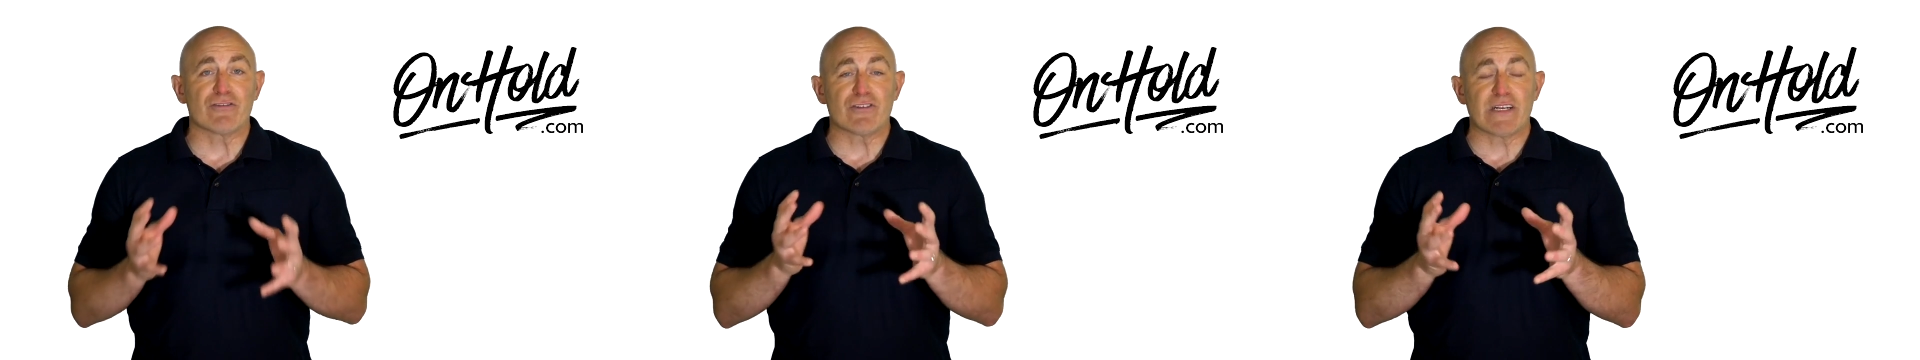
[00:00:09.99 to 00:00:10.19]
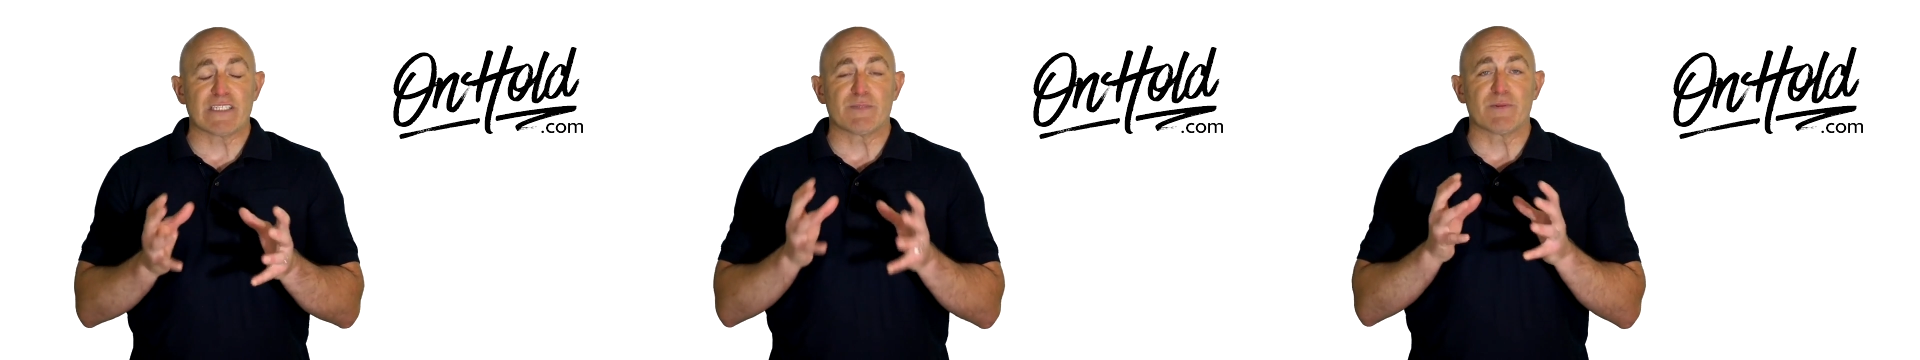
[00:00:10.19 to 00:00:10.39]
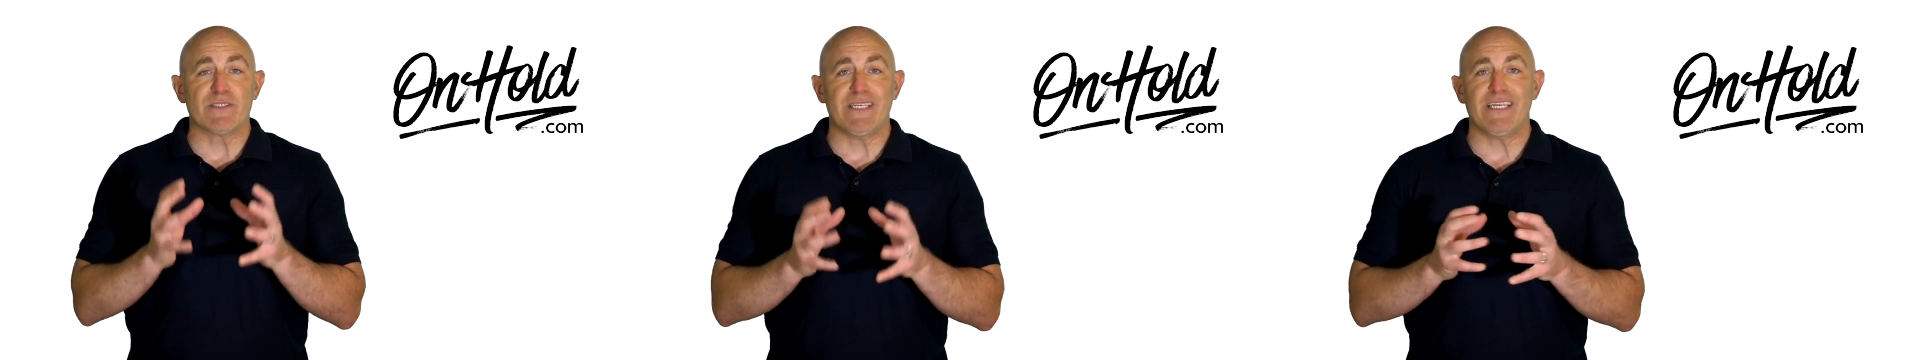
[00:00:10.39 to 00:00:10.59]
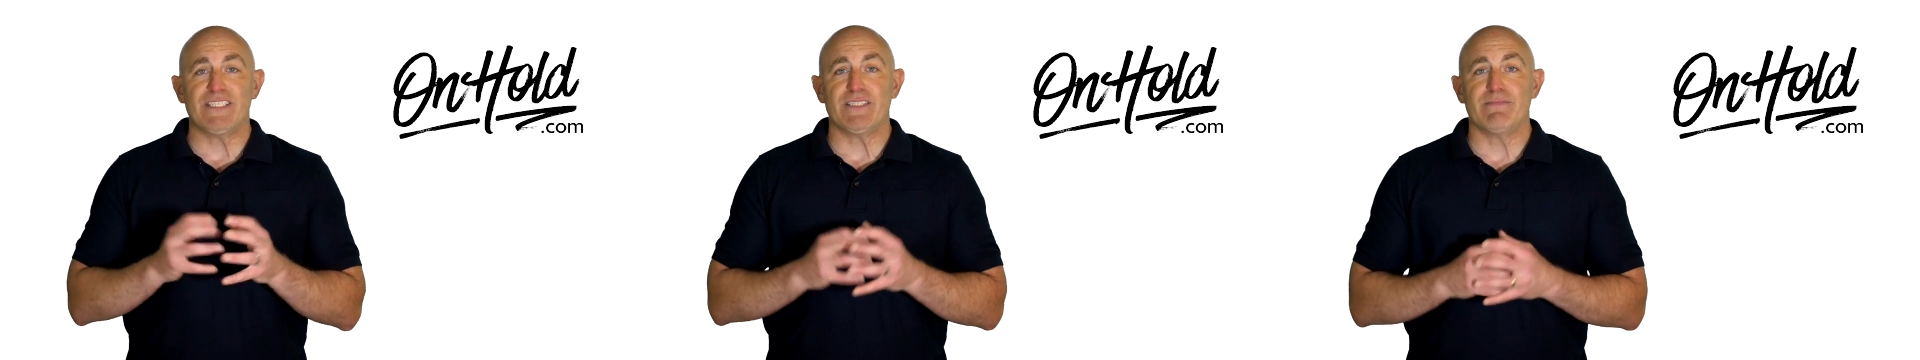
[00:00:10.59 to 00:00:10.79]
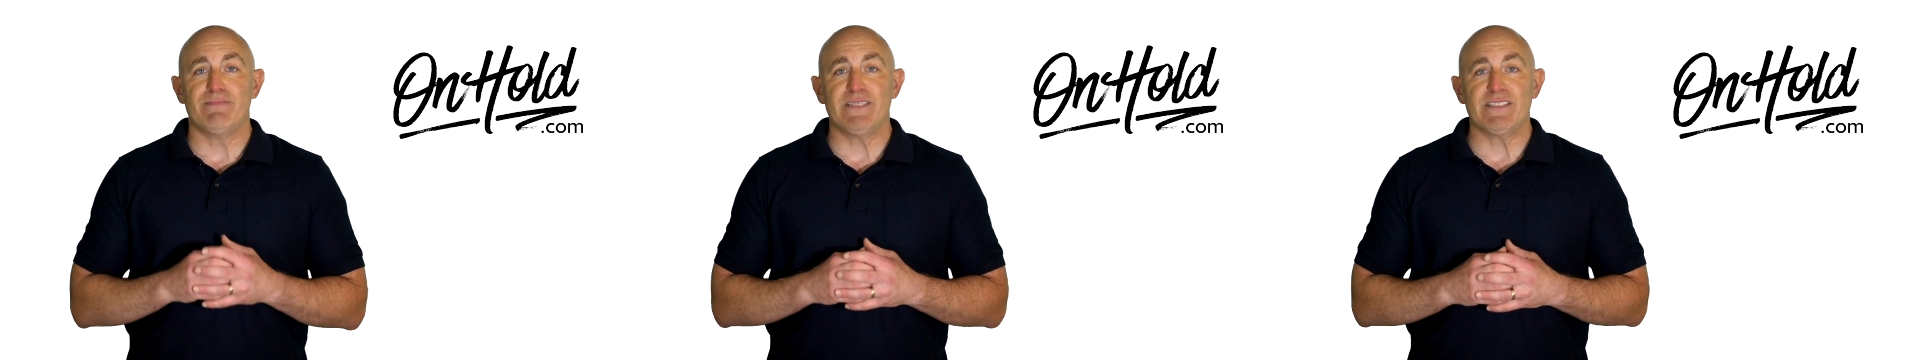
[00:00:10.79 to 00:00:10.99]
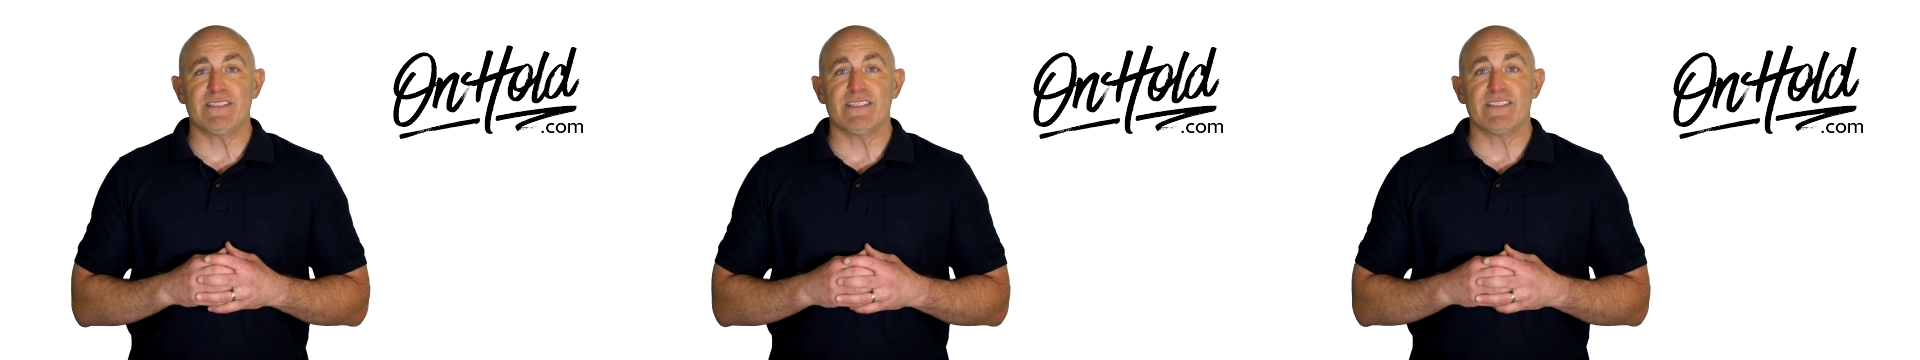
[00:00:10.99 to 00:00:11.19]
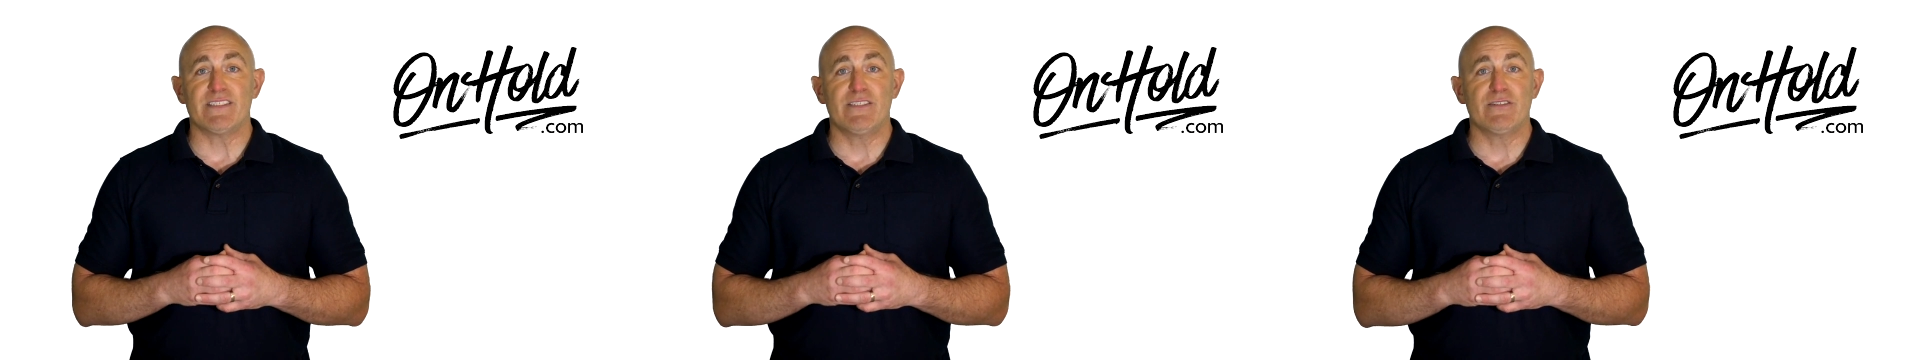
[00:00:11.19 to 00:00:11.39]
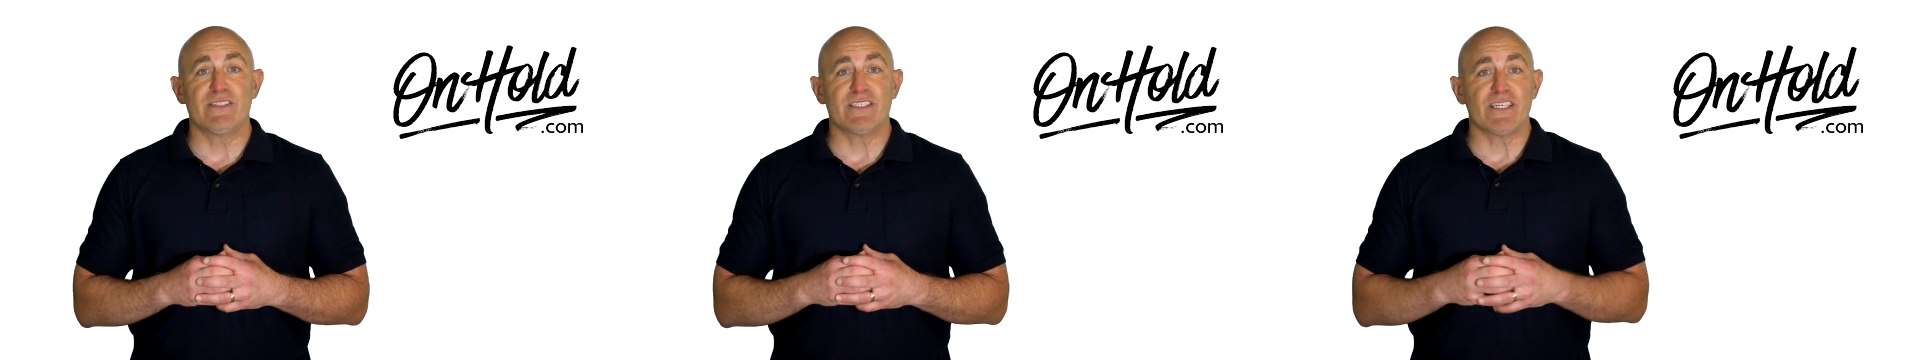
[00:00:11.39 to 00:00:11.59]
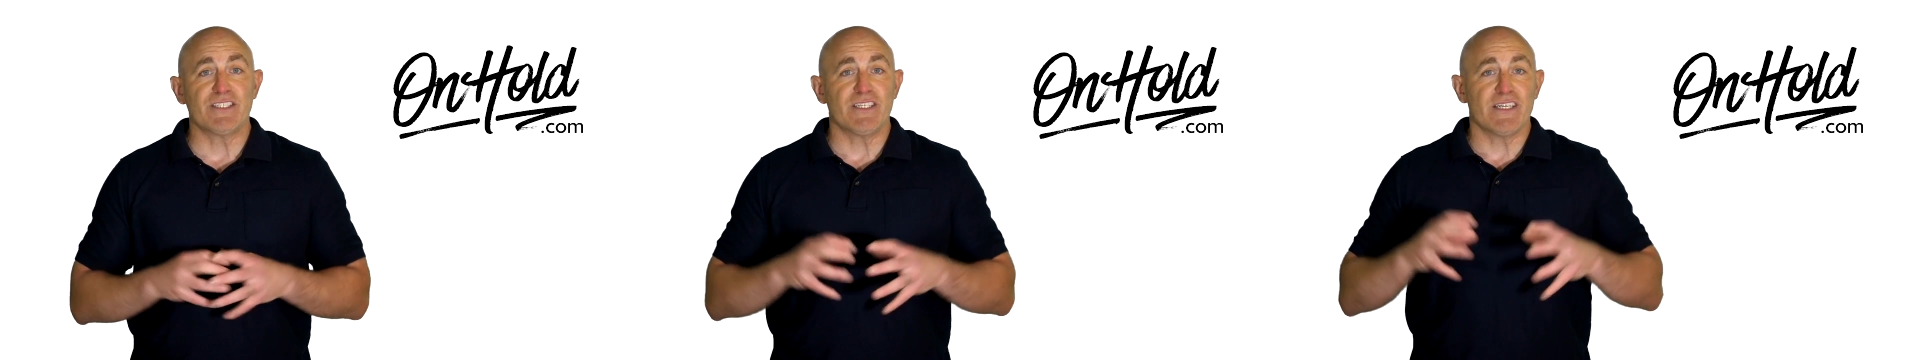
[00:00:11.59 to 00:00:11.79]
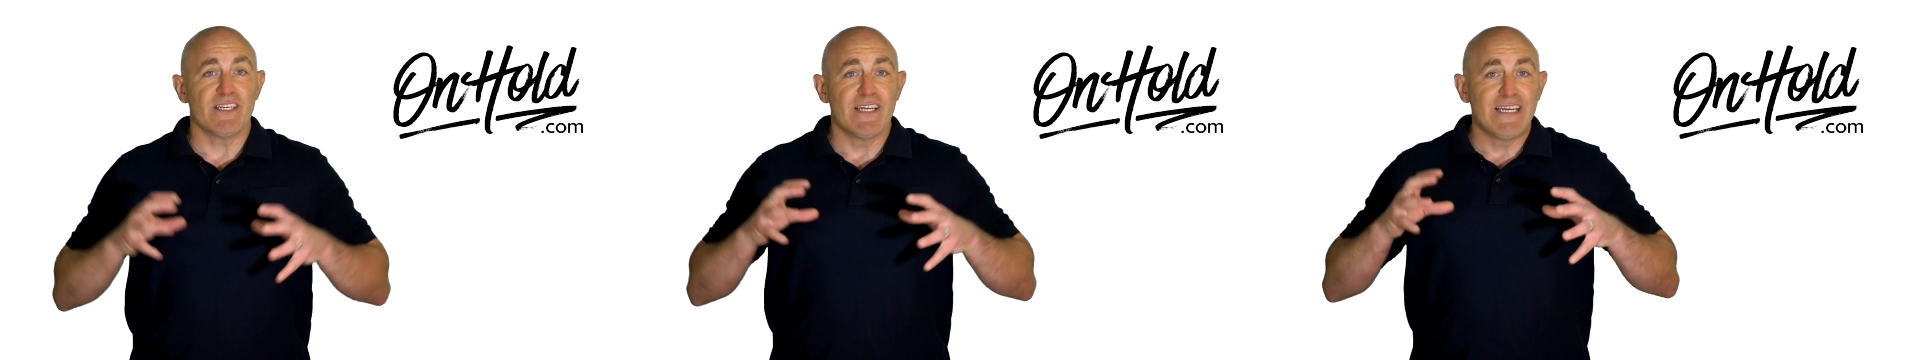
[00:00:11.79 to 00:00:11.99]
transportation business to such
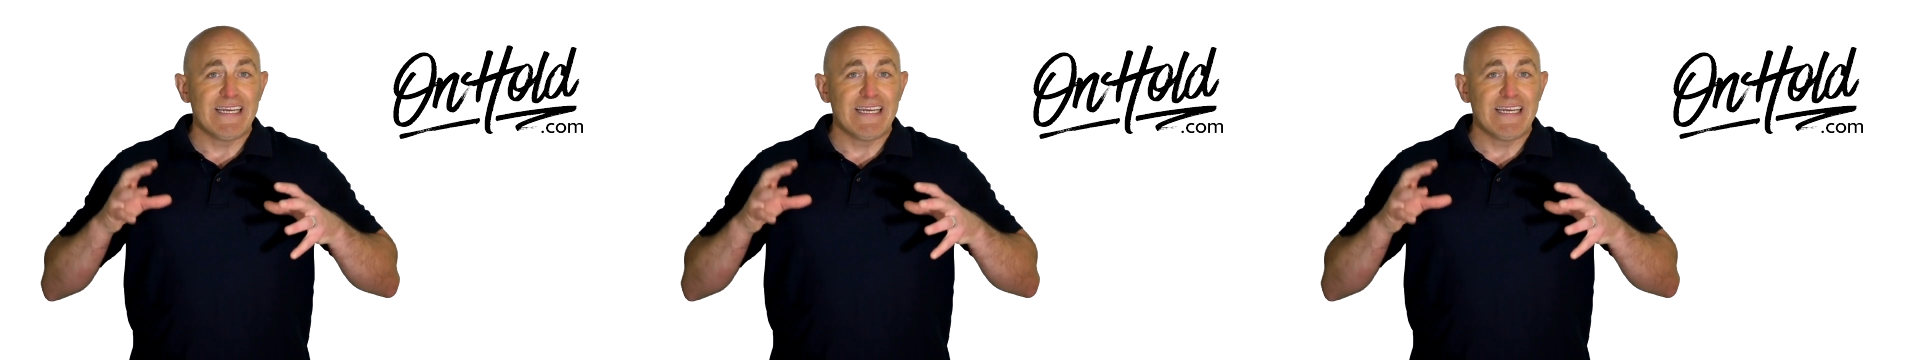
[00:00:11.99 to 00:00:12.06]
a